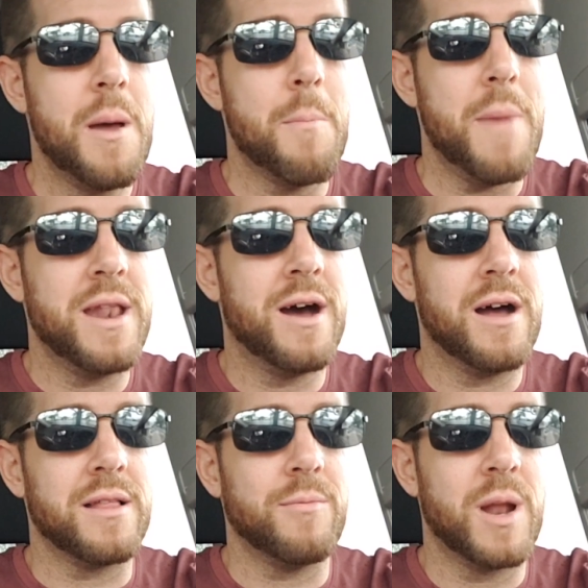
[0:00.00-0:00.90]
may
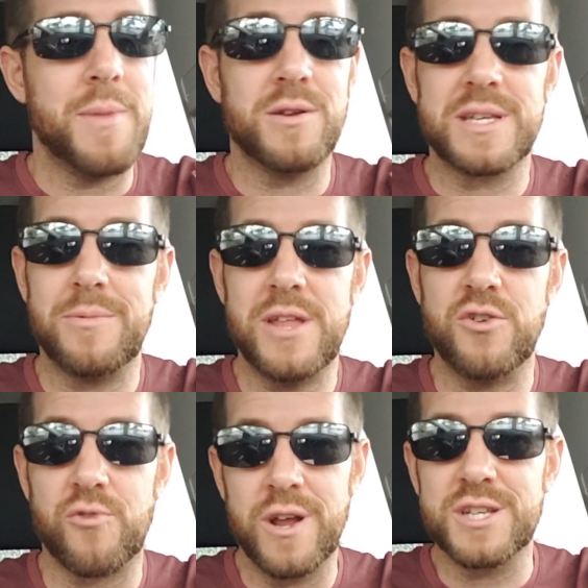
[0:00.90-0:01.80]
not want to be with someone that
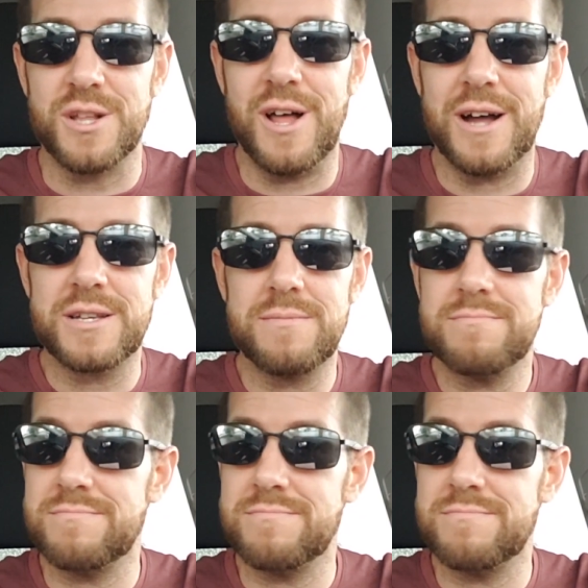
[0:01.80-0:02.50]
drinks a lot.